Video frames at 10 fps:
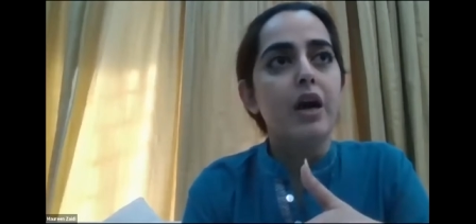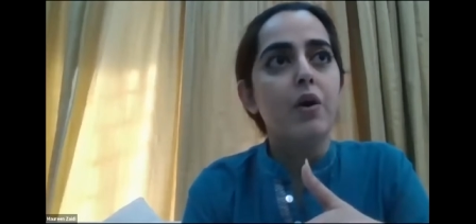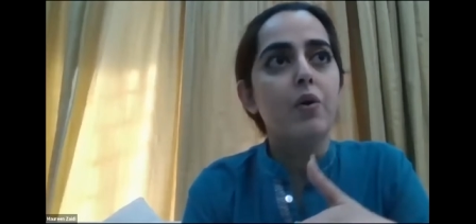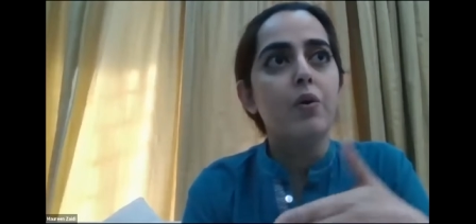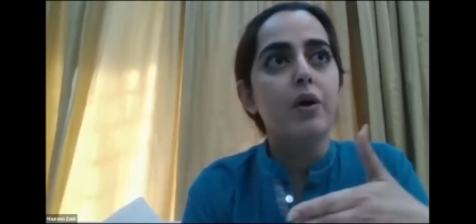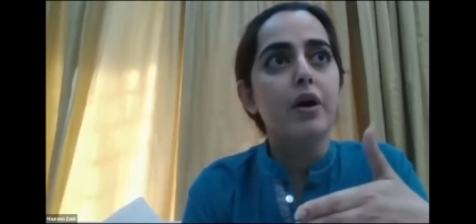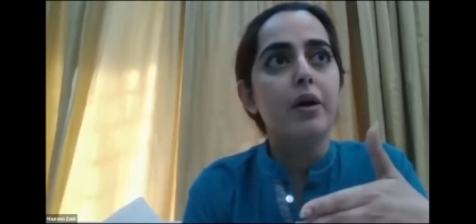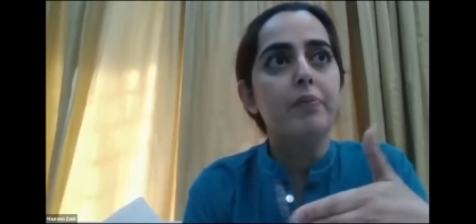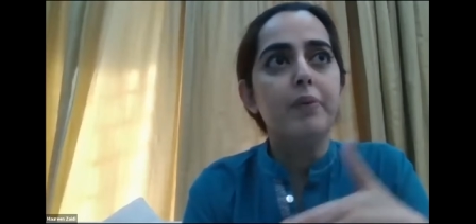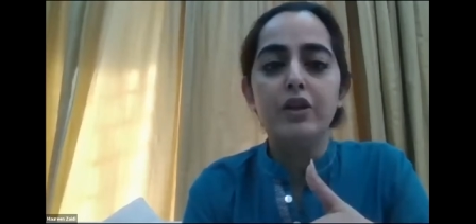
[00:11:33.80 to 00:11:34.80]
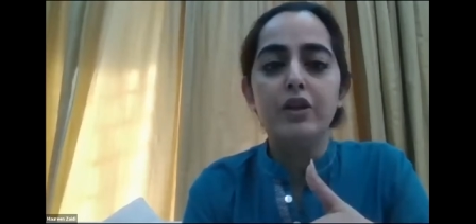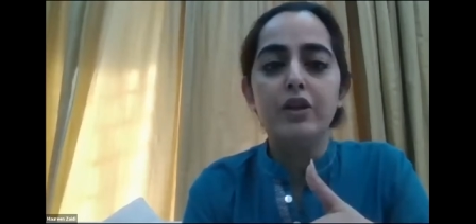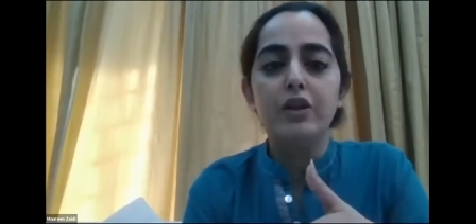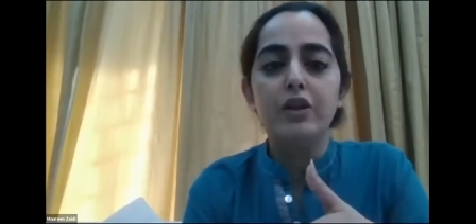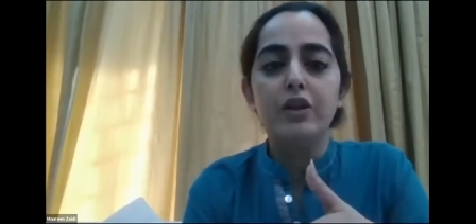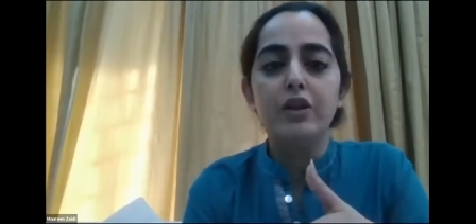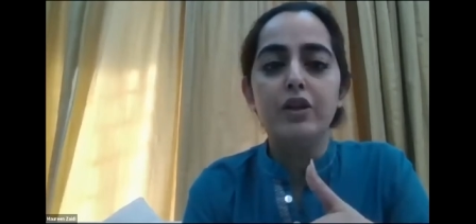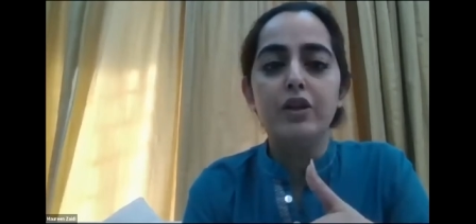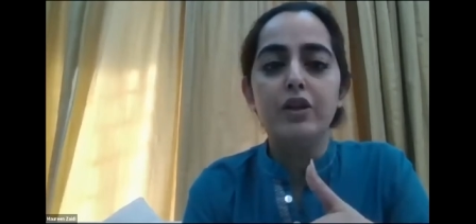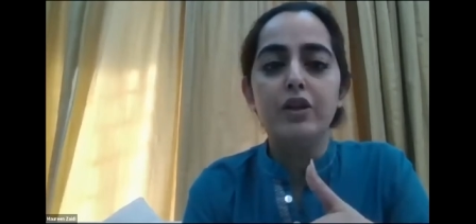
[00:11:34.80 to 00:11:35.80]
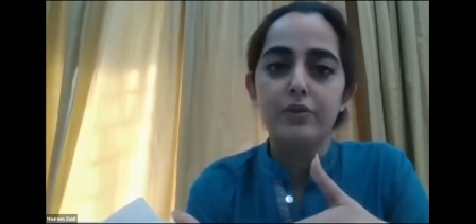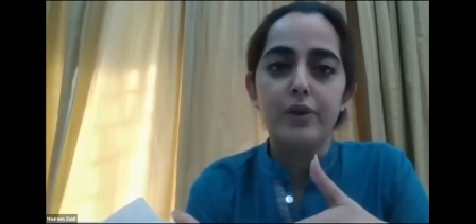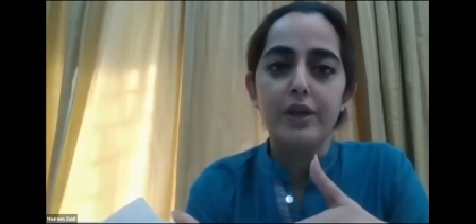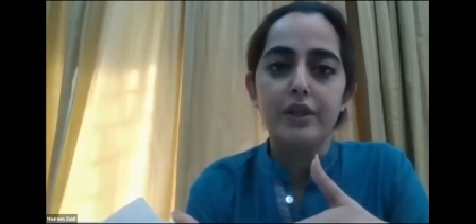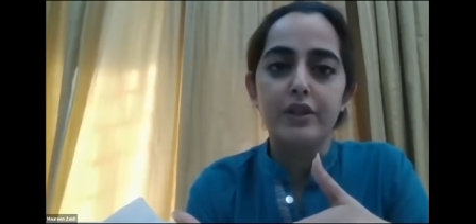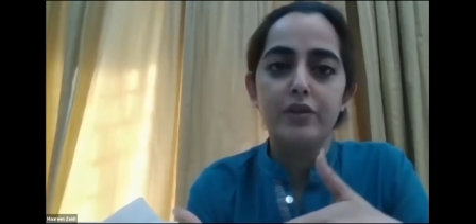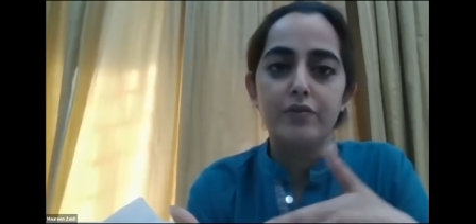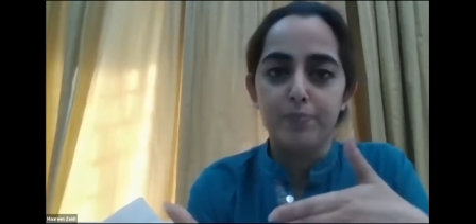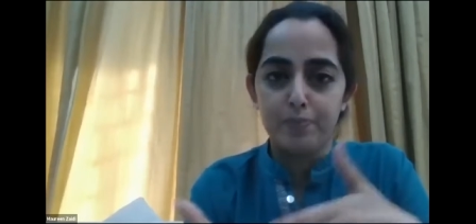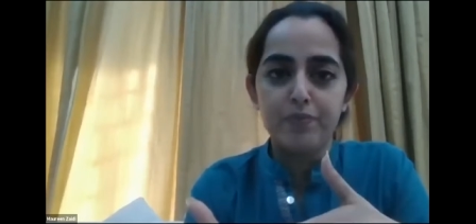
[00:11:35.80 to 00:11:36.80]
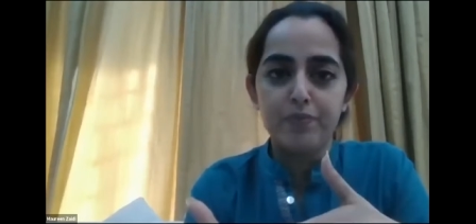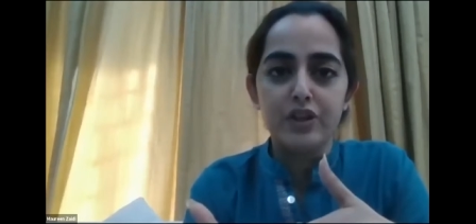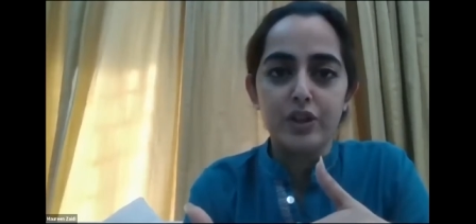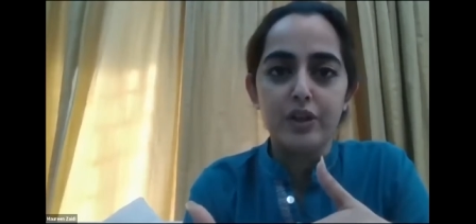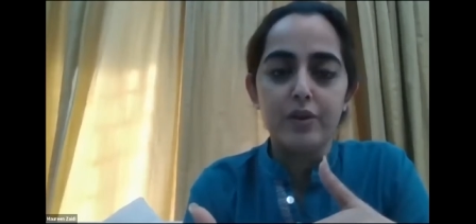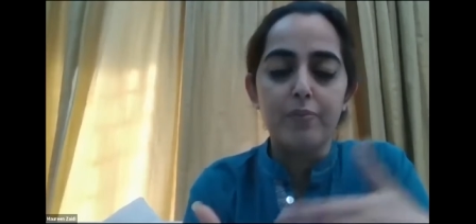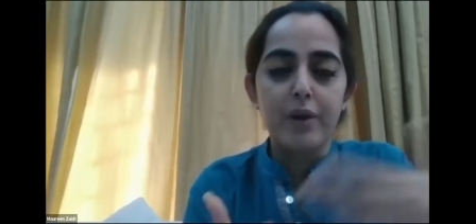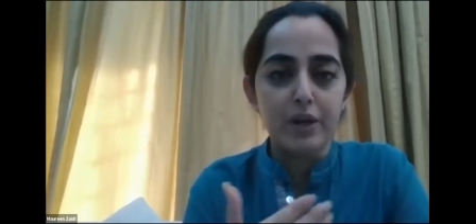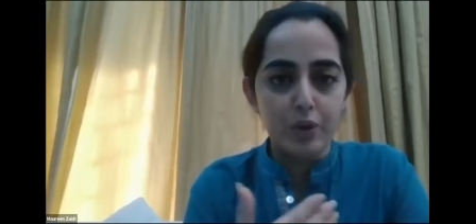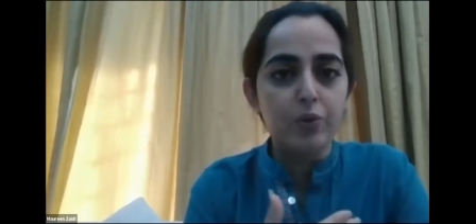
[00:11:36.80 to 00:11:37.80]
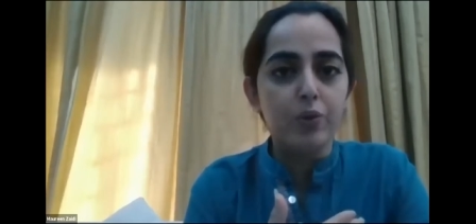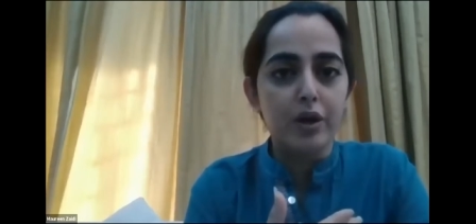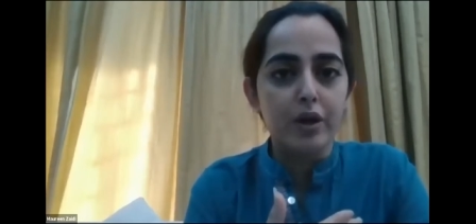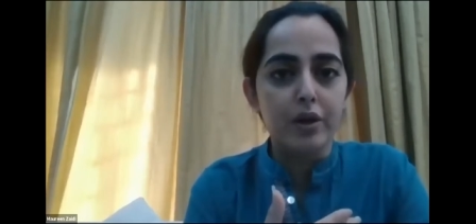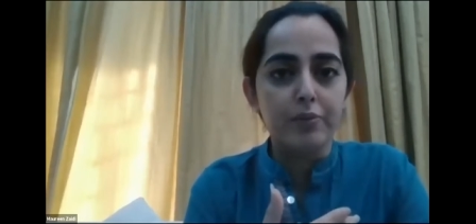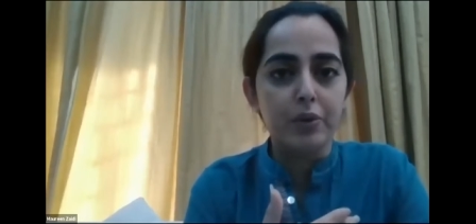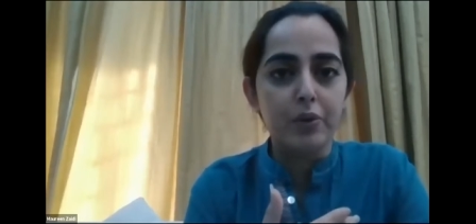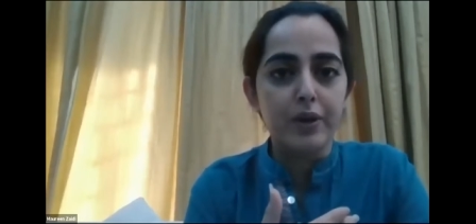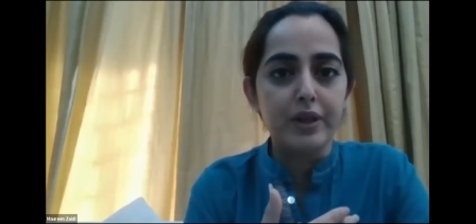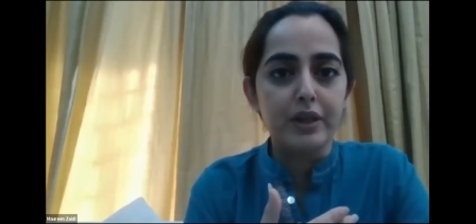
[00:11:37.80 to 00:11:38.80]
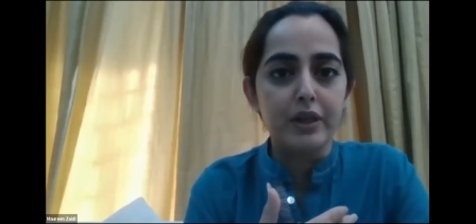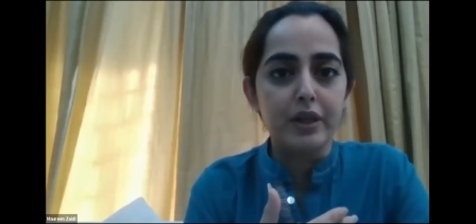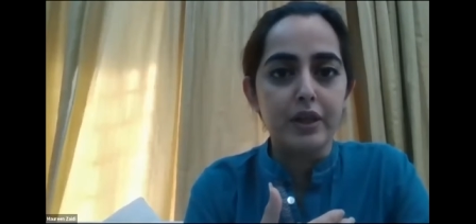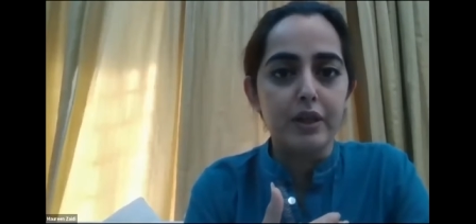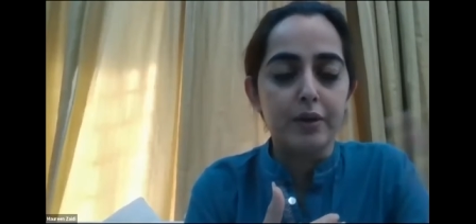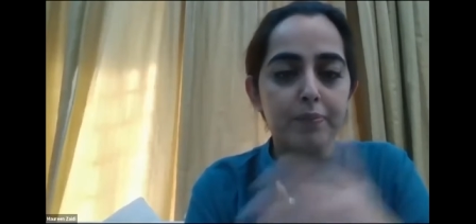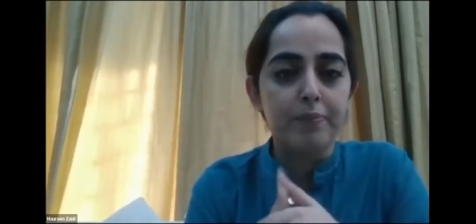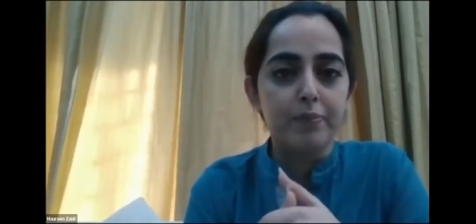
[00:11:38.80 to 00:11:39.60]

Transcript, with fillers: now uh, march that rent has finished and my new uh, you know rental uh,